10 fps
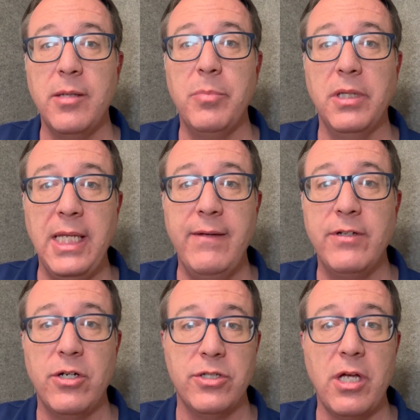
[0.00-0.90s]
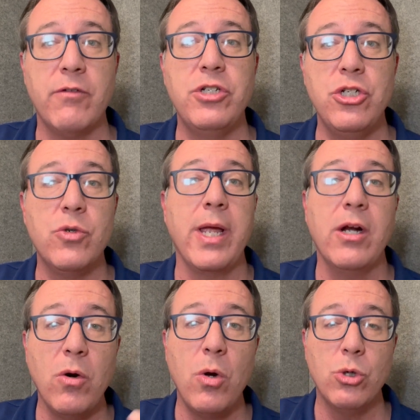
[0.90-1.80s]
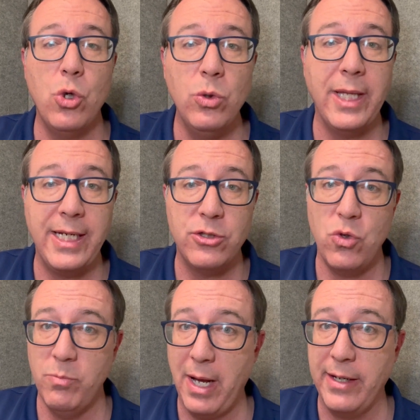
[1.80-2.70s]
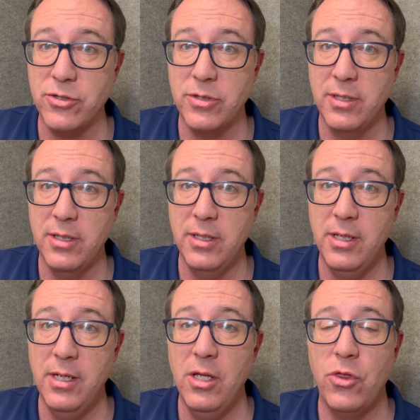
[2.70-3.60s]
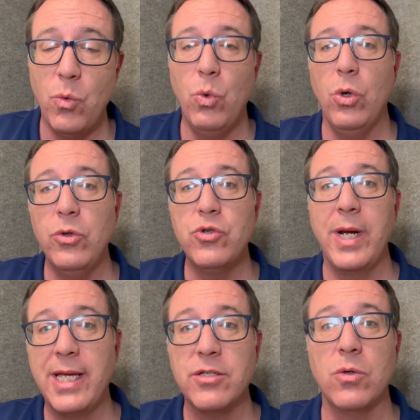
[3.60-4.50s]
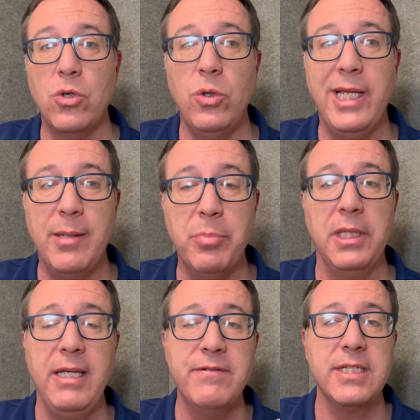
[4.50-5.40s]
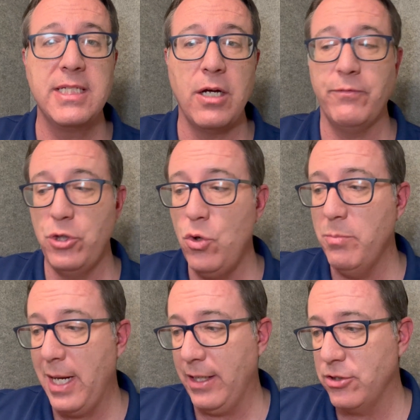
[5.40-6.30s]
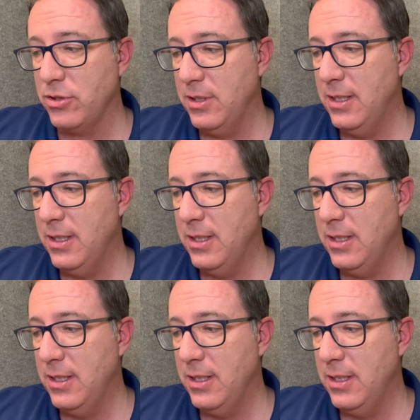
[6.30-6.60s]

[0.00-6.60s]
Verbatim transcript: believed in herself. She drank her own Kool-Aid too much. The world drank its own Kool Aid, it believes itself too much.